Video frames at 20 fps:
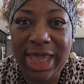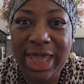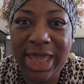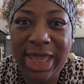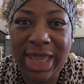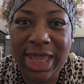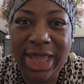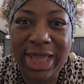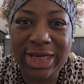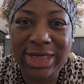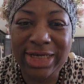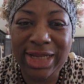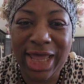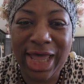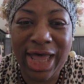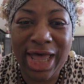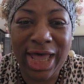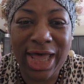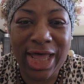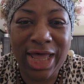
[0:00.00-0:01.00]
and
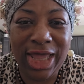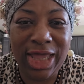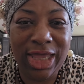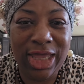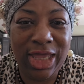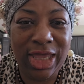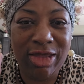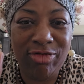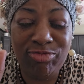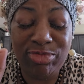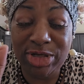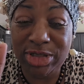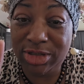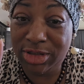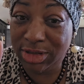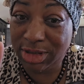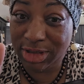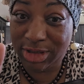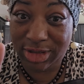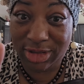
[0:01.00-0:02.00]
I have been
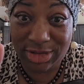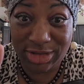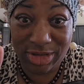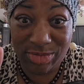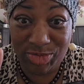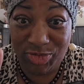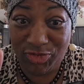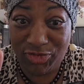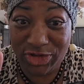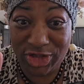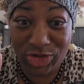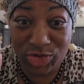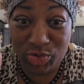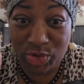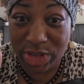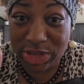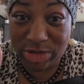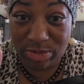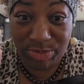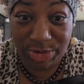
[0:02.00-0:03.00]
looking at some of these
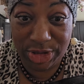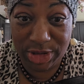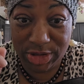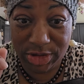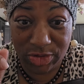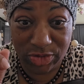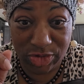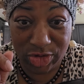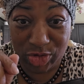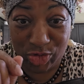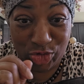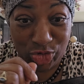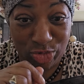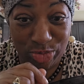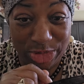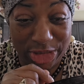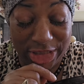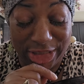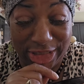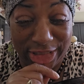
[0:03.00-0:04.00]
recipes on
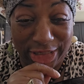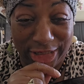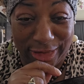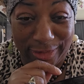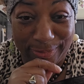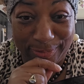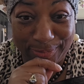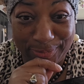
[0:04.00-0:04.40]
social media.